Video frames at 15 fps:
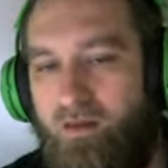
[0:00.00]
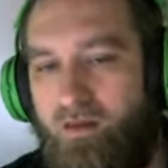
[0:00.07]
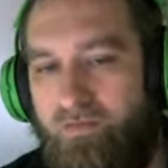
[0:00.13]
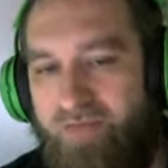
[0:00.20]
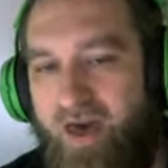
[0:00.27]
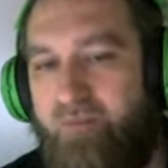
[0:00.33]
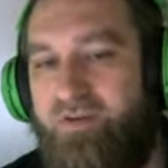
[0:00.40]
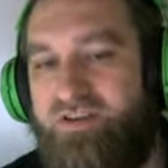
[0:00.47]

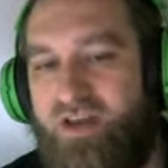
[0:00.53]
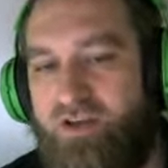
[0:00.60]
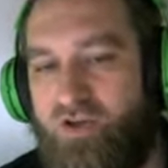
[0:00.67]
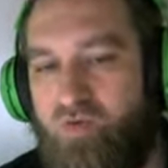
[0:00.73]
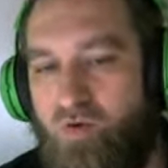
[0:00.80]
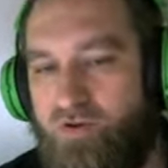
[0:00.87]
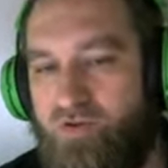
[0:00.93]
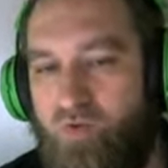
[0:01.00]
That means I
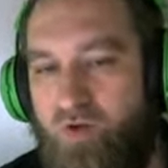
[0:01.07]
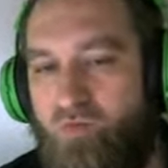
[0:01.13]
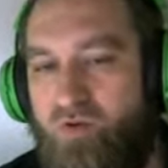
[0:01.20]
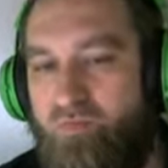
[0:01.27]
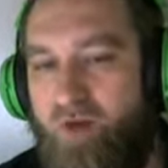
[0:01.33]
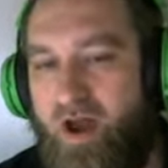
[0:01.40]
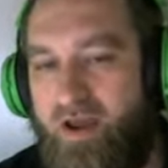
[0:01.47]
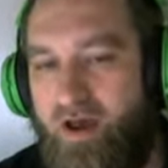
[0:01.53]
just won't swing with
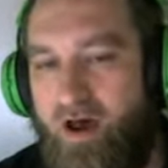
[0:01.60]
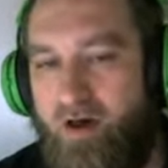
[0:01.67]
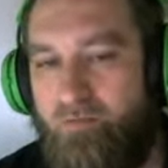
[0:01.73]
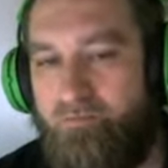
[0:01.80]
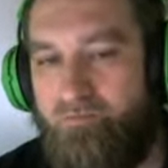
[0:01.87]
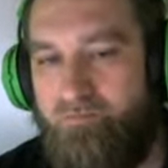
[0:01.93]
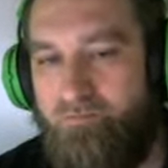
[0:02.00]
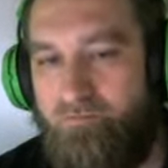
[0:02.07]
my
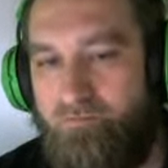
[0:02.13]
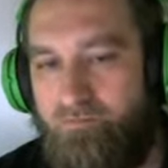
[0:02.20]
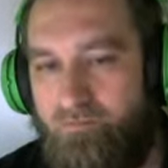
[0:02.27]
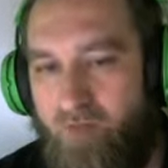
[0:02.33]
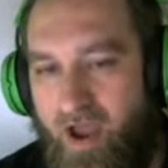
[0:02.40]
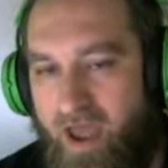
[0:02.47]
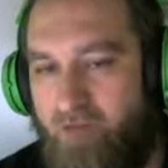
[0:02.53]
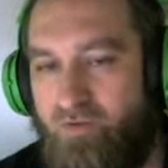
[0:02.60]
um,
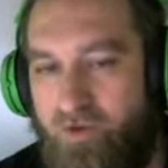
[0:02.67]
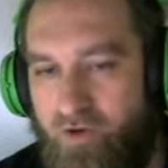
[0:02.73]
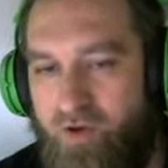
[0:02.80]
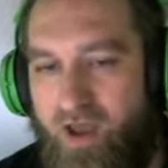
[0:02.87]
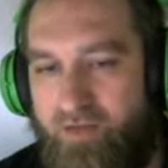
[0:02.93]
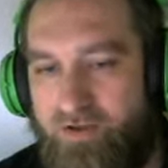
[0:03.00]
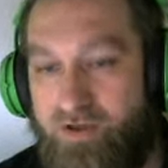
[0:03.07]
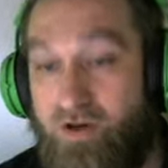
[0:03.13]
my Edward
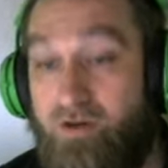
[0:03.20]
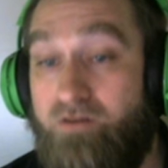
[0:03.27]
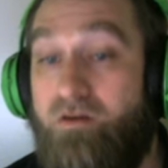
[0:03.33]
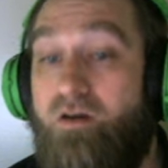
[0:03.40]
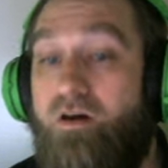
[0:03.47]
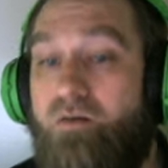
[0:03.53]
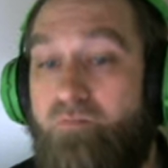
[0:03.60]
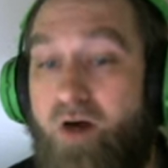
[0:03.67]
Newgate this turn.
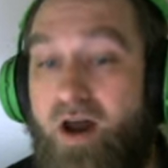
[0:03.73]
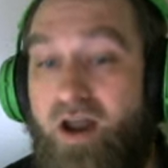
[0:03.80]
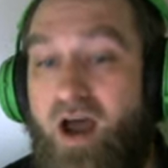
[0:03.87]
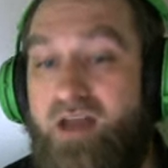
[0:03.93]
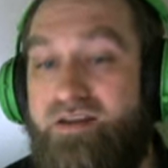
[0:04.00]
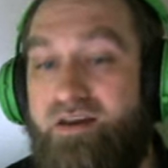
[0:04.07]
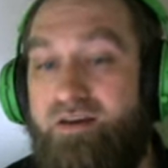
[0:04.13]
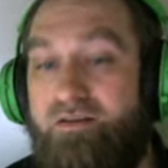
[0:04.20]
But I
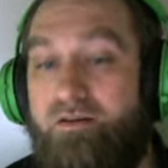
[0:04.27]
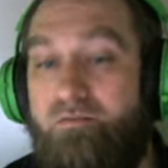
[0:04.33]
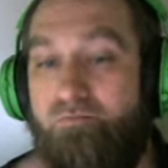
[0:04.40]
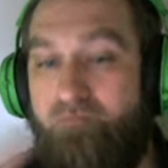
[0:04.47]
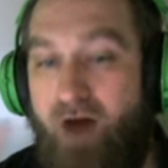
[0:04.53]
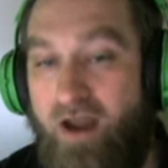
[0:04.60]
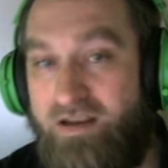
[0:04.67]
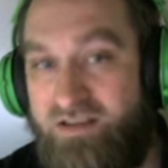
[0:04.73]
did
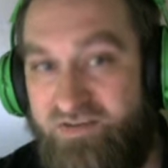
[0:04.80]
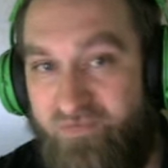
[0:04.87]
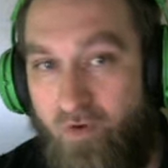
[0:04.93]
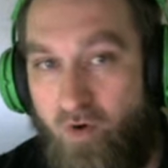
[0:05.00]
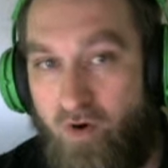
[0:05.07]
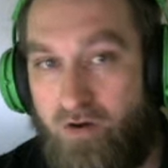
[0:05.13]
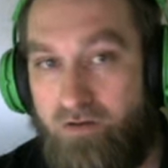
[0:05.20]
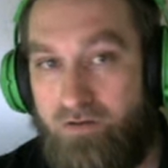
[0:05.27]
minus
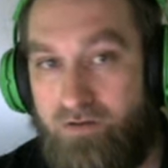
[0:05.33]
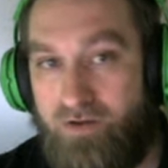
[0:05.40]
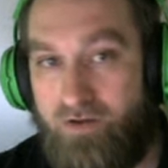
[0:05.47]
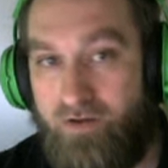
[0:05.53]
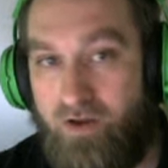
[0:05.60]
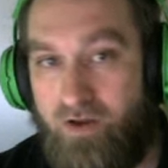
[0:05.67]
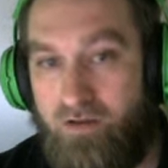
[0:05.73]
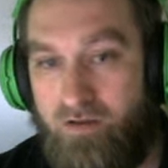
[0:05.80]
four to
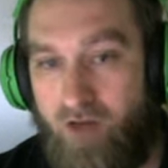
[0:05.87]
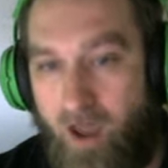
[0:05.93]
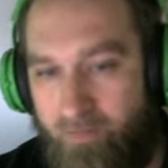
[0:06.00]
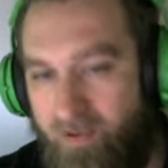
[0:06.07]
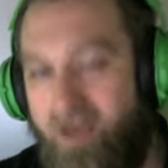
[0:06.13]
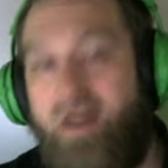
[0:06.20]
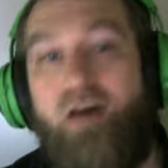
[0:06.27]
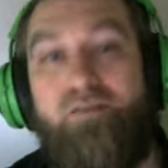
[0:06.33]
the... I
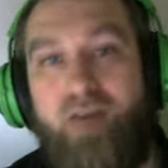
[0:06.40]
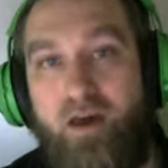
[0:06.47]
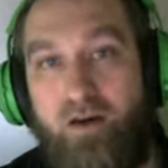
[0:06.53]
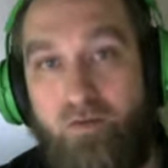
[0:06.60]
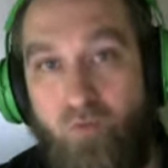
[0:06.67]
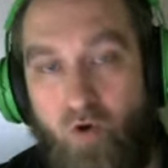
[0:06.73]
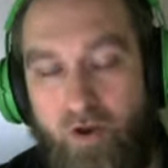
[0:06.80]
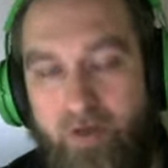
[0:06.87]
played out Gecko
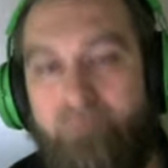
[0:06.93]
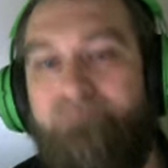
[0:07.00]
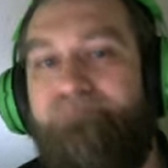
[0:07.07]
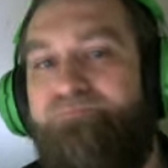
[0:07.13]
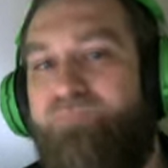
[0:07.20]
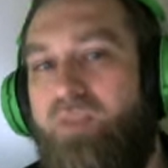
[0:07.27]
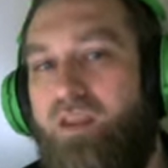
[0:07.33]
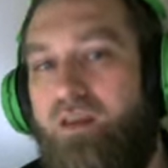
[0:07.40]
Moria.
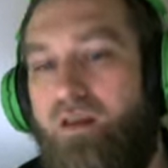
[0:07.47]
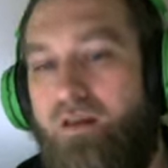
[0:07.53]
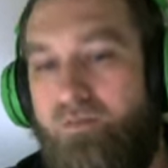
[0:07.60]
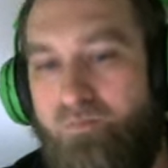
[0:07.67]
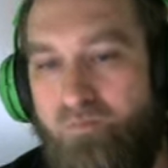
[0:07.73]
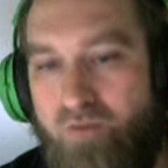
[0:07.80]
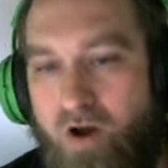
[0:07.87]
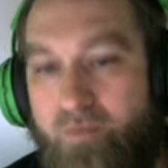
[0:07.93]

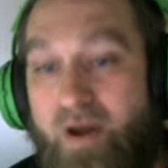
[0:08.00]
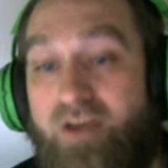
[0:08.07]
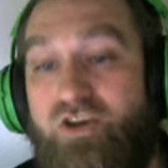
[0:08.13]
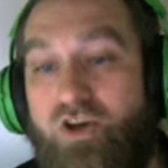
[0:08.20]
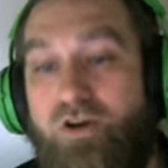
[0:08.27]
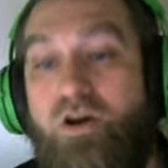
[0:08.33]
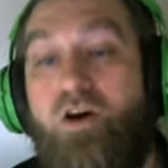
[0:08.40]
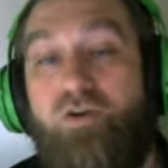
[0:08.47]
Brought back
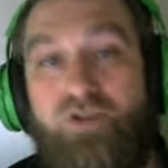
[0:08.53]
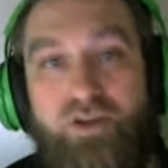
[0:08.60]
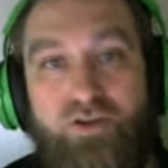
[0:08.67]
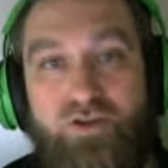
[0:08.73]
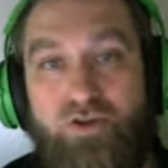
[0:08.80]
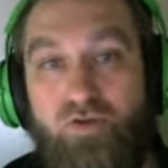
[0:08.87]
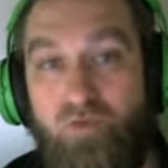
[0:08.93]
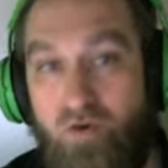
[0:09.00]
Shirahoshi and
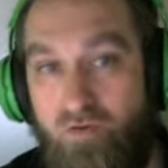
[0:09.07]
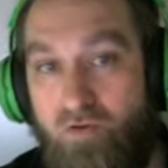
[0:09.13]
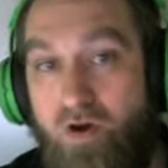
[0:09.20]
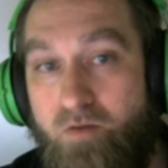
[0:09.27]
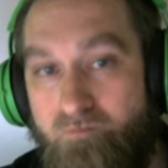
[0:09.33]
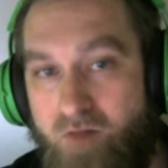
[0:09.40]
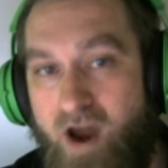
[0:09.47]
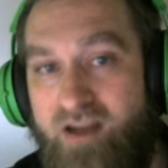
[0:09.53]
Suru.
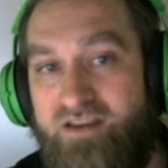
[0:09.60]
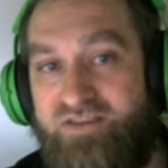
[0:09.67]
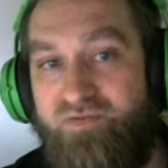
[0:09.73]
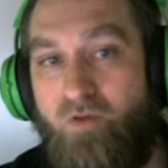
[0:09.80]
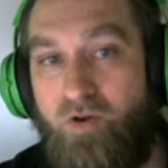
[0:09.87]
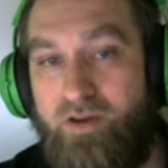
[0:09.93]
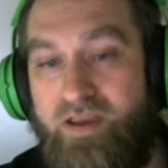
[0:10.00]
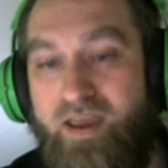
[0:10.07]
Minus
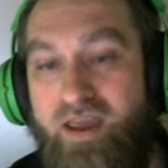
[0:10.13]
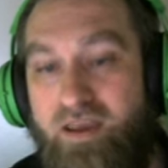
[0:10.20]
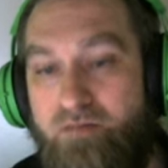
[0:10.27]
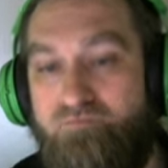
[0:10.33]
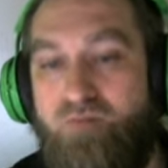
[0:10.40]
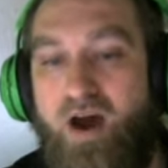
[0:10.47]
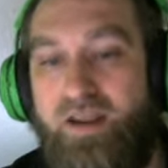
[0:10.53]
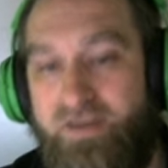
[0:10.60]
four to king,
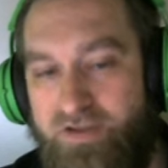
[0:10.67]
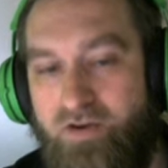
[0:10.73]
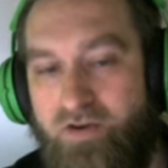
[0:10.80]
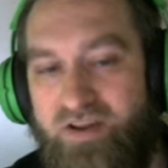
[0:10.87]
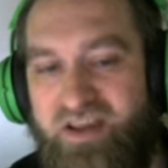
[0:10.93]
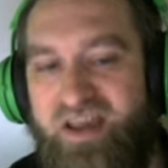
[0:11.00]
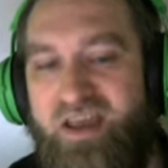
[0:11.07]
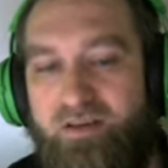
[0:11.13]
minus two to
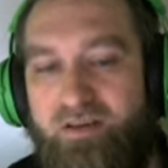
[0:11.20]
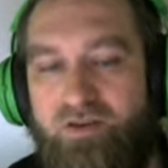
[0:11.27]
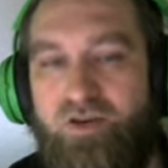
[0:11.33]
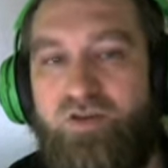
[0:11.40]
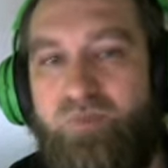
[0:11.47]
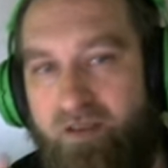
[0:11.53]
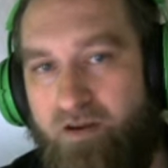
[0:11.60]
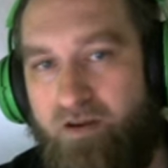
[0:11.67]
king. Use
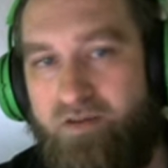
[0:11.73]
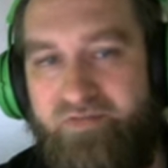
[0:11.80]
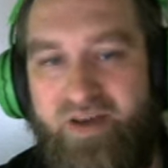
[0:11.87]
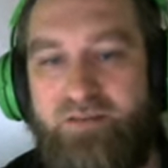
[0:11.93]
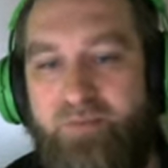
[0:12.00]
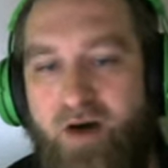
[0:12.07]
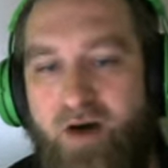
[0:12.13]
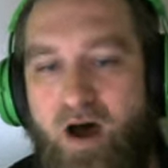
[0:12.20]
my leader effect
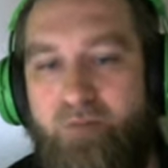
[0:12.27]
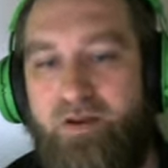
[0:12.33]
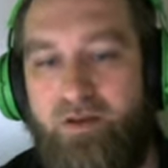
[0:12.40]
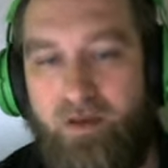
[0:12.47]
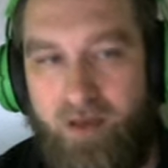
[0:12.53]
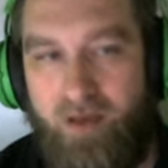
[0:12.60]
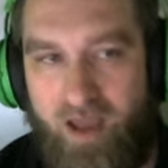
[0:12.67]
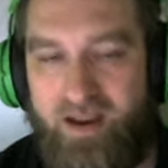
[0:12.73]
to pop it,
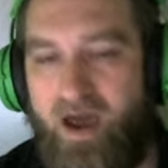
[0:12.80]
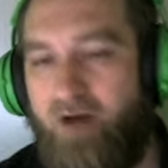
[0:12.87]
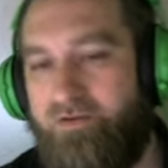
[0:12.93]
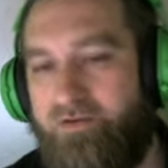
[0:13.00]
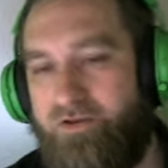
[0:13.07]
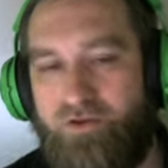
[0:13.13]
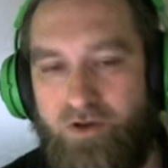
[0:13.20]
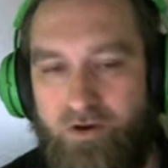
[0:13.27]
and now
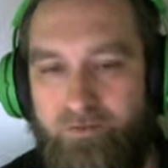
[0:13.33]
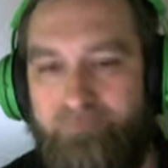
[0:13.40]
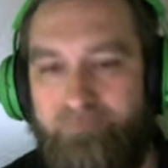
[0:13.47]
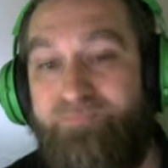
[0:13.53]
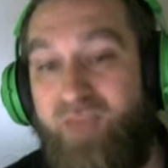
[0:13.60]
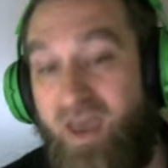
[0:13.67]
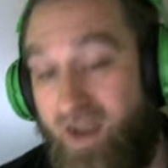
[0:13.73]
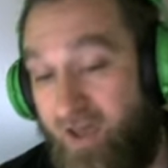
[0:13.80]
it's your turn.
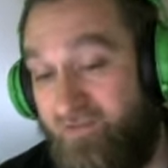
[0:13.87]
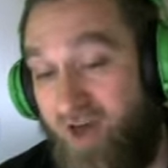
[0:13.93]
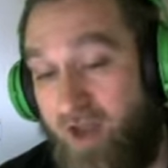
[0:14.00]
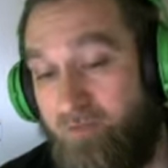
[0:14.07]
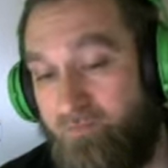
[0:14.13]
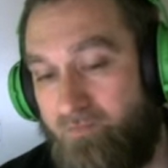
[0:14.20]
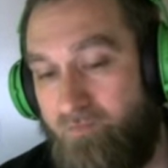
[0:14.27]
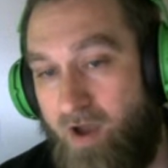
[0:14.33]
And I've
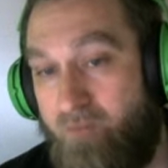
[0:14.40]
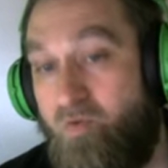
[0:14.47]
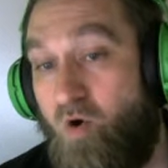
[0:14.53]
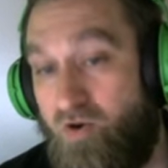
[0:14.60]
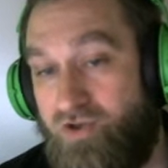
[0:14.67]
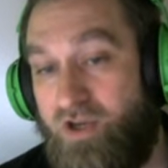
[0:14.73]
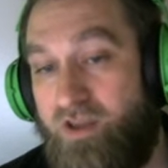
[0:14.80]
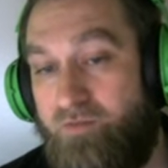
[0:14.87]
got... My
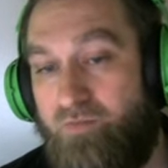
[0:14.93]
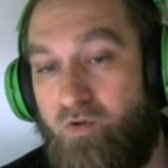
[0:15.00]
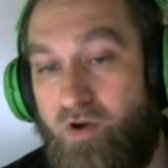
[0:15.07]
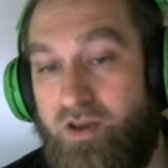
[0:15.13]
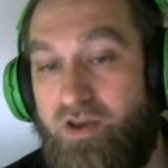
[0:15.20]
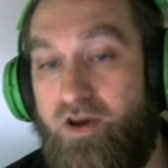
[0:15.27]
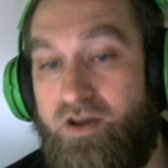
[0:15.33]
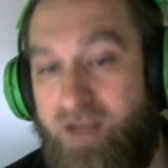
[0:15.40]
board's looking
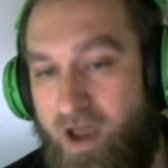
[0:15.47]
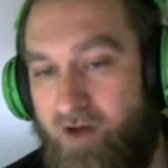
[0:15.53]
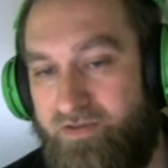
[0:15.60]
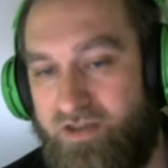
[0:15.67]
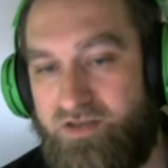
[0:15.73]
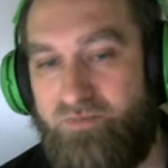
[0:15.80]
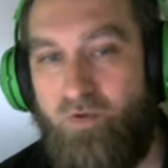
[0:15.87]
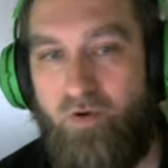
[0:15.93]
pretty good now at
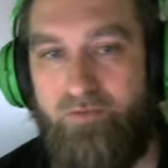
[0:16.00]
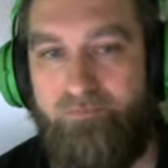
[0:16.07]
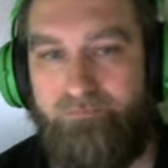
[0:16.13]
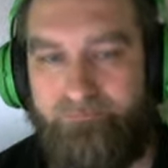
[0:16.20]
this point.